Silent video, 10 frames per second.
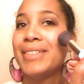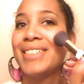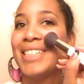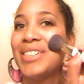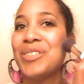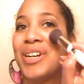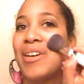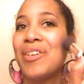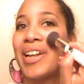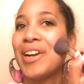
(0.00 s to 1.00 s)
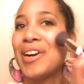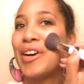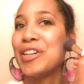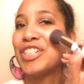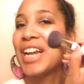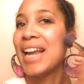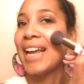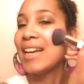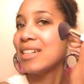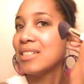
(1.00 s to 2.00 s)
You never want to have like a harsh
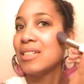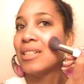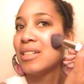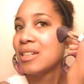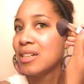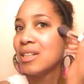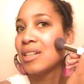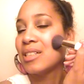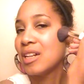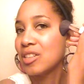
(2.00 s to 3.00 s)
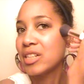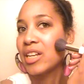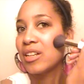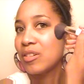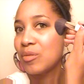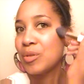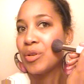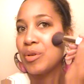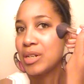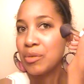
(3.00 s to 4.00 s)
hand, because then it's like when
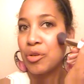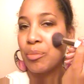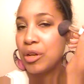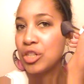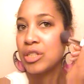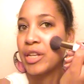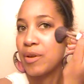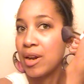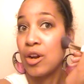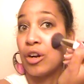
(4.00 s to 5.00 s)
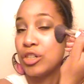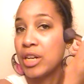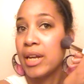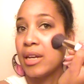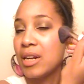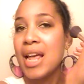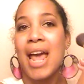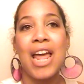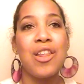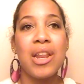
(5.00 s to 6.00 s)
you get done with your blush, it's like you had a harsh hand.
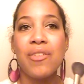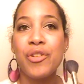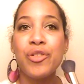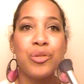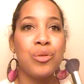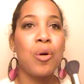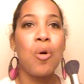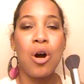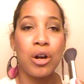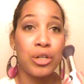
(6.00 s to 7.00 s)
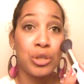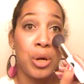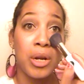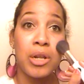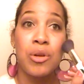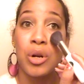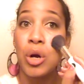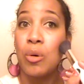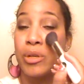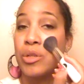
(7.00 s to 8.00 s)
And if you do go harsh on it, you can
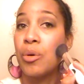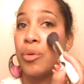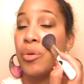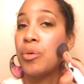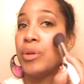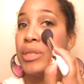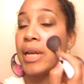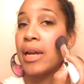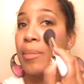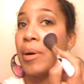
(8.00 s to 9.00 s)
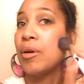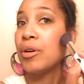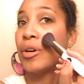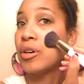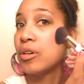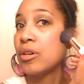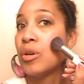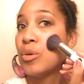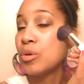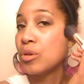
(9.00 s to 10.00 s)
always go through and take powder,
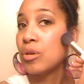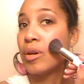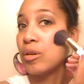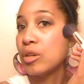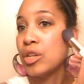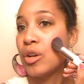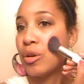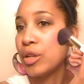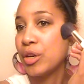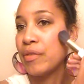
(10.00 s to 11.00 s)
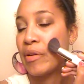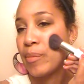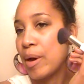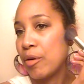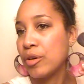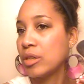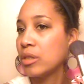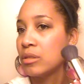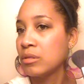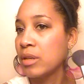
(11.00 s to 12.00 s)
you know, like your favorite powder,
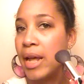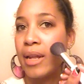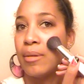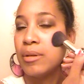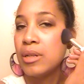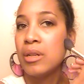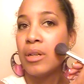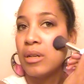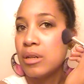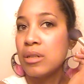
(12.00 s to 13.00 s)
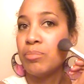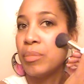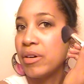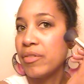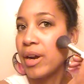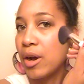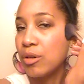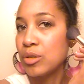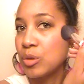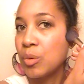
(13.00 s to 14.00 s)
and buff it
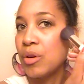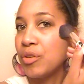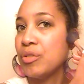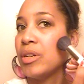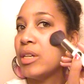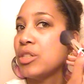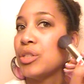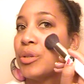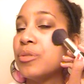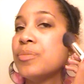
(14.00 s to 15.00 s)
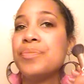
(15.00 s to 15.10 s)
out to wherever you need to.